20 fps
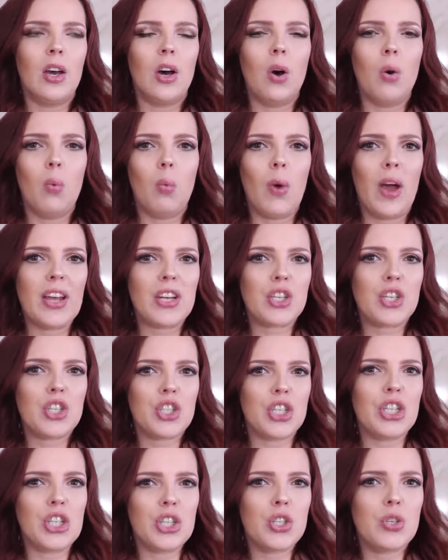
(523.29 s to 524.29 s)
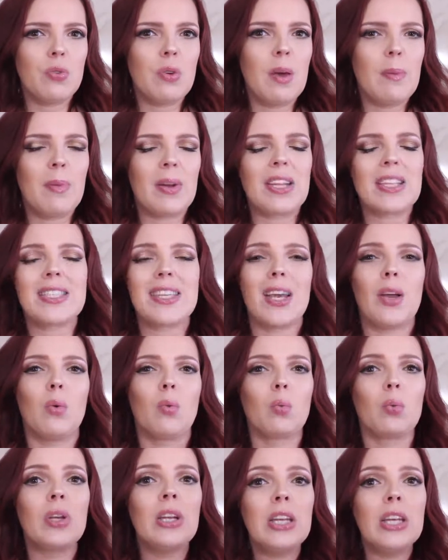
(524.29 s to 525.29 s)
a wet sheen to it, but it's like
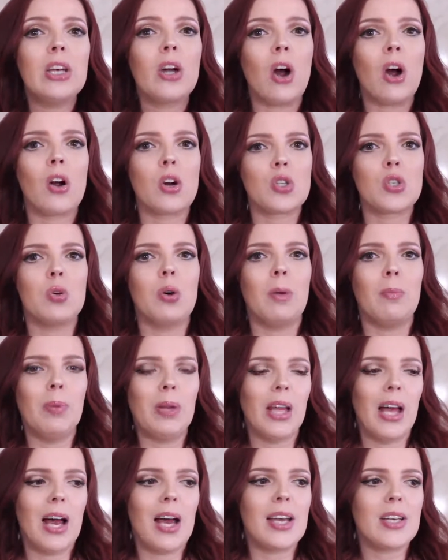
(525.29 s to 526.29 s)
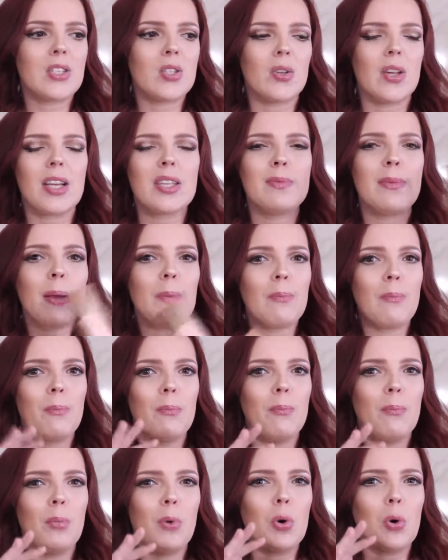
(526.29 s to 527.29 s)
really hard to apply. So that's my
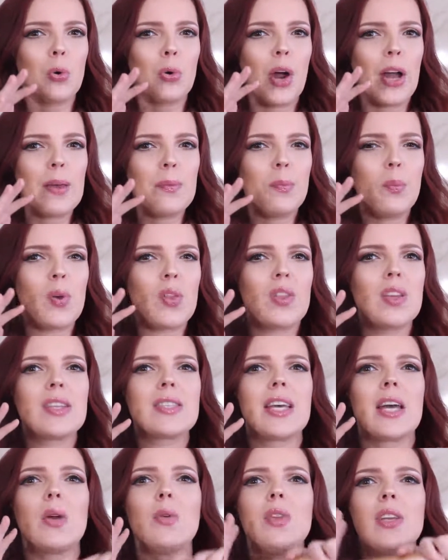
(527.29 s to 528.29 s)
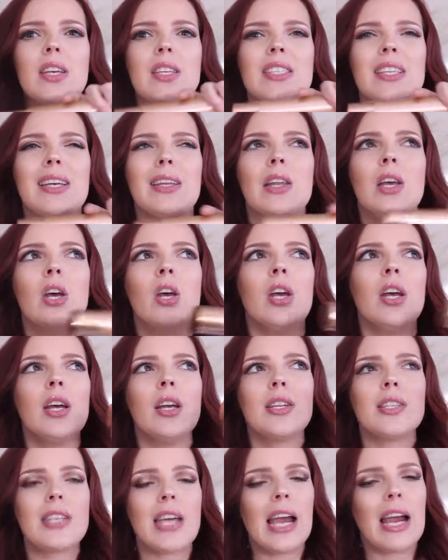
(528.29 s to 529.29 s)
gripe with this. I don't think it's a
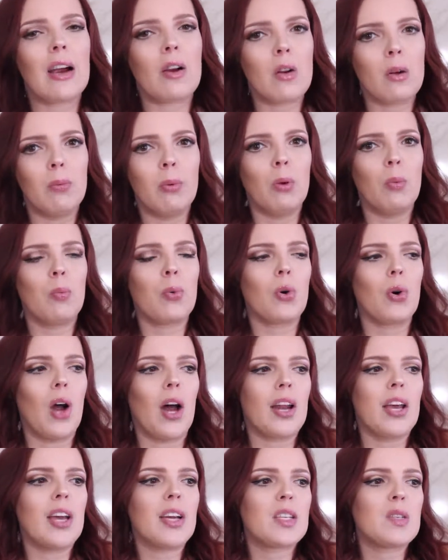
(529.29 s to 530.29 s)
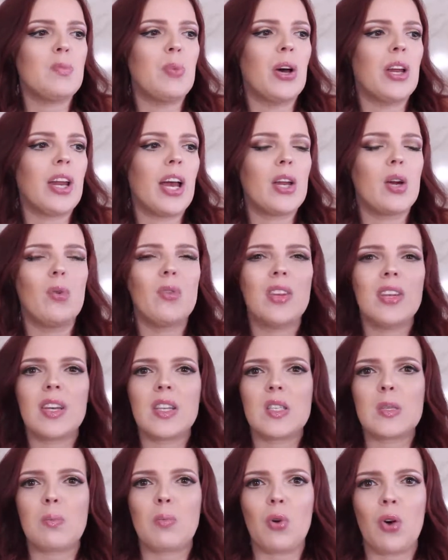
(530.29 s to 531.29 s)
terrible product, but I don't think
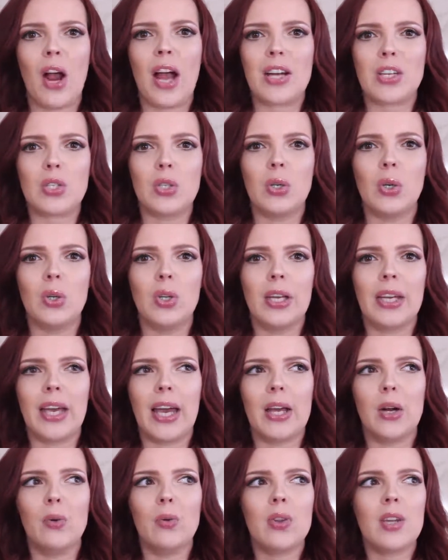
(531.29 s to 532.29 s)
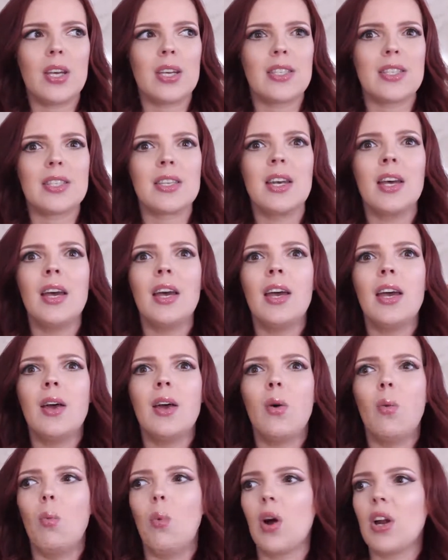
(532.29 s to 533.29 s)
it's practical. Like, I don't think it's
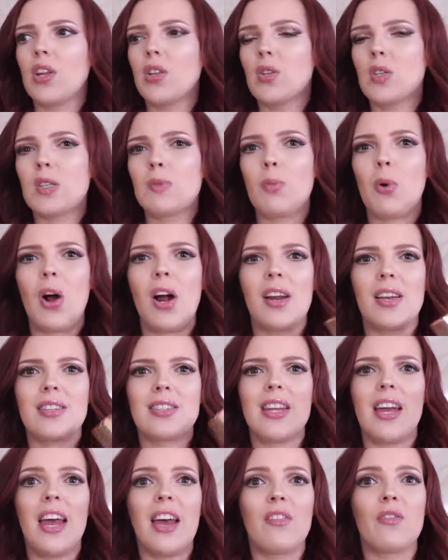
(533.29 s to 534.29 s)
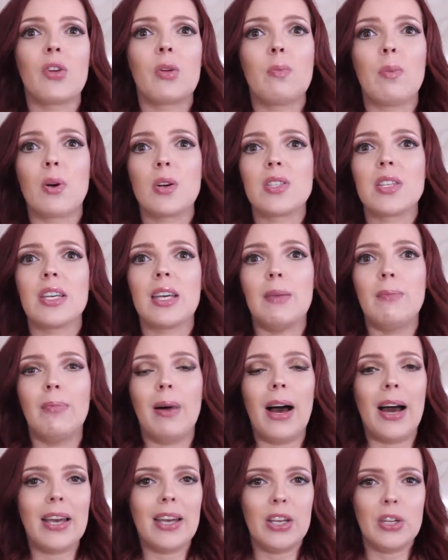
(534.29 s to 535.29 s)
one of those products that every person can
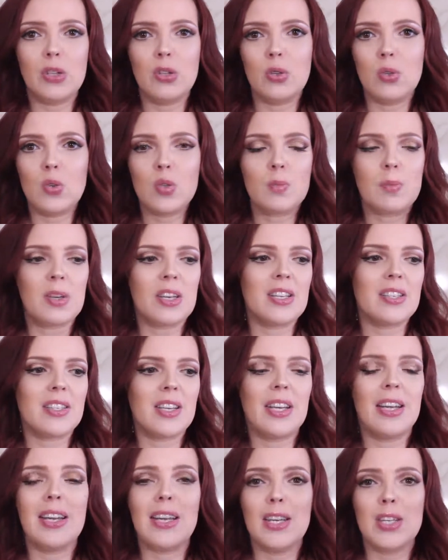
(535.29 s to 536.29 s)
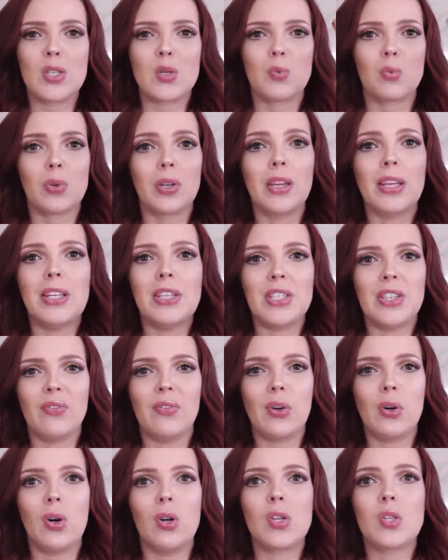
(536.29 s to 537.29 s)
buy and use because it is really
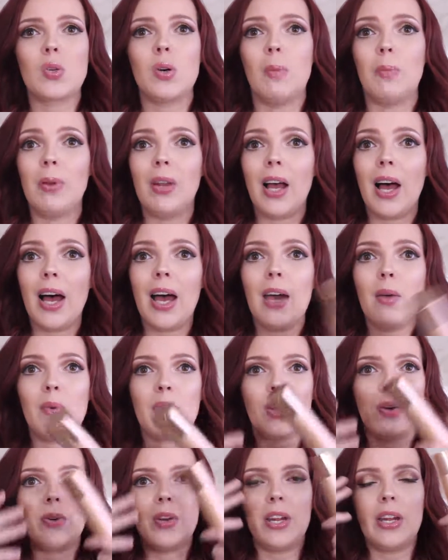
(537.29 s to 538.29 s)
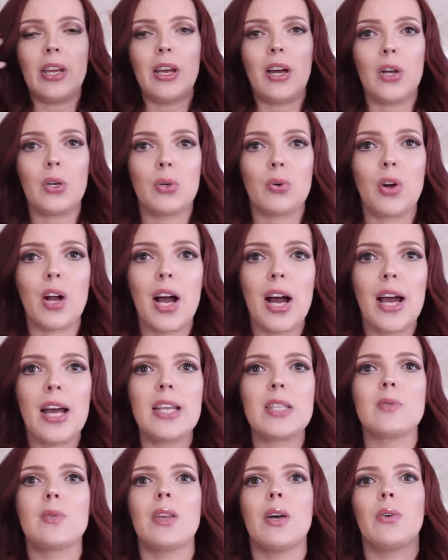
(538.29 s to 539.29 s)
difficult to apply without getting it on your
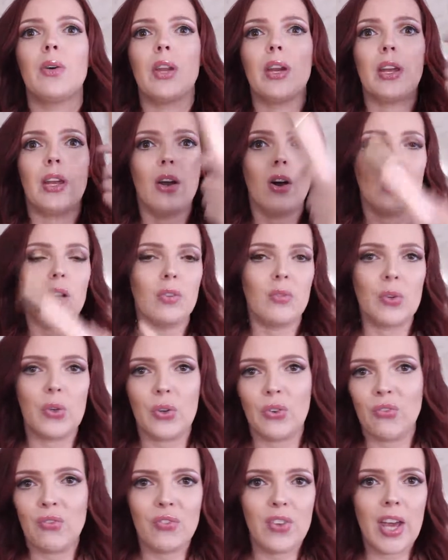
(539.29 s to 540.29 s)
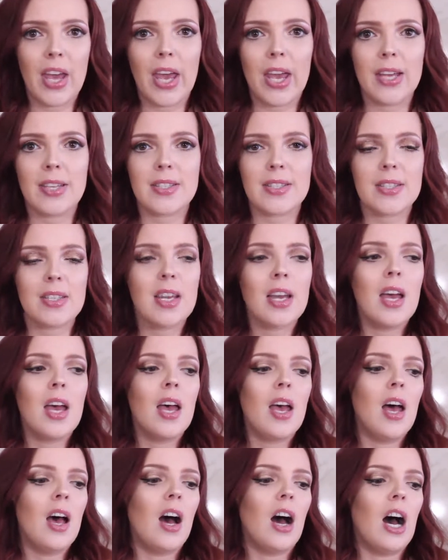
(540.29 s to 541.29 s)
eyes, without getting it all over your face.
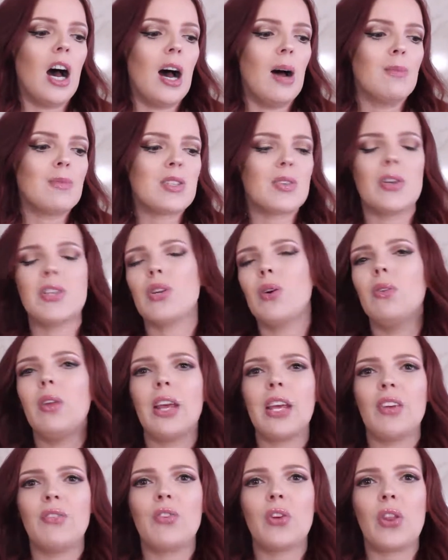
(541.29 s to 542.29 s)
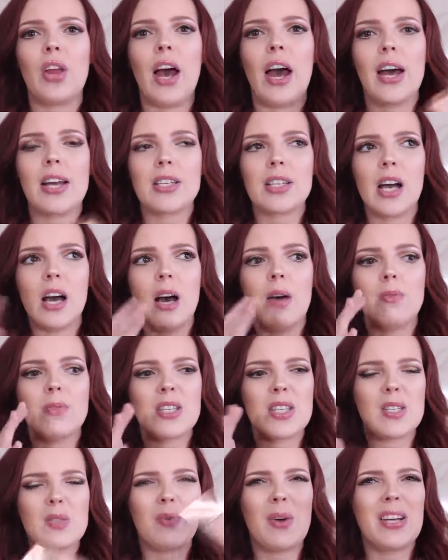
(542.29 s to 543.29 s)
So I don't like it for that.
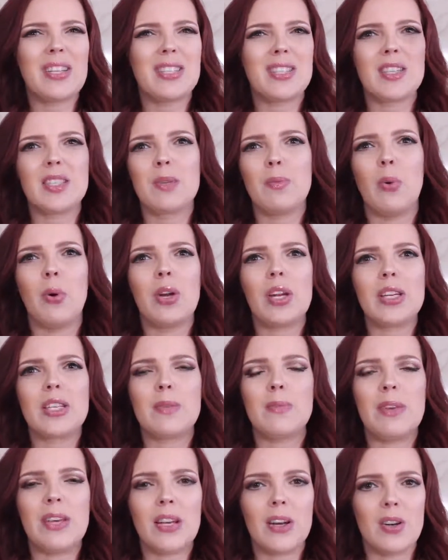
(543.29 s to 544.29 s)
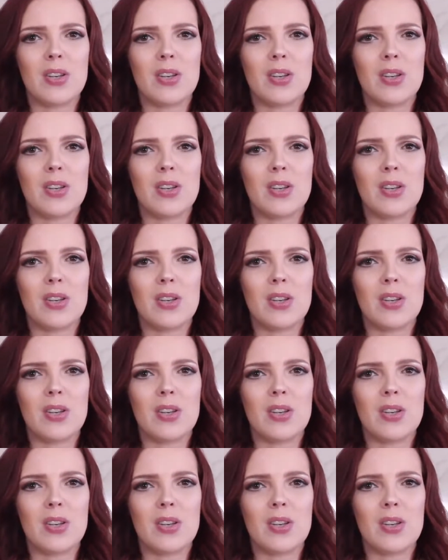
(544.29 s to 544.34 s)
This is why it's disappointing to me, and